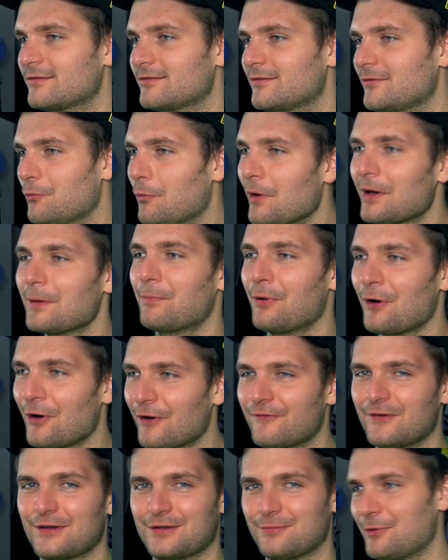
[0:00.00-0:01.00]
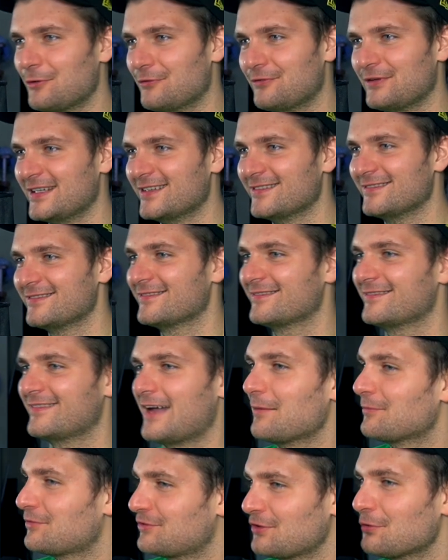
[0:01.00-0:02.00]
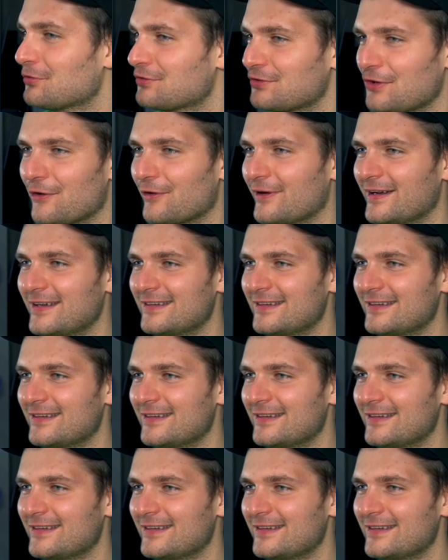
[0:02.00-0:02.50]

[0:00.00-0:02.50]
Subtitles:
what a perfect movie. I'm so sorry.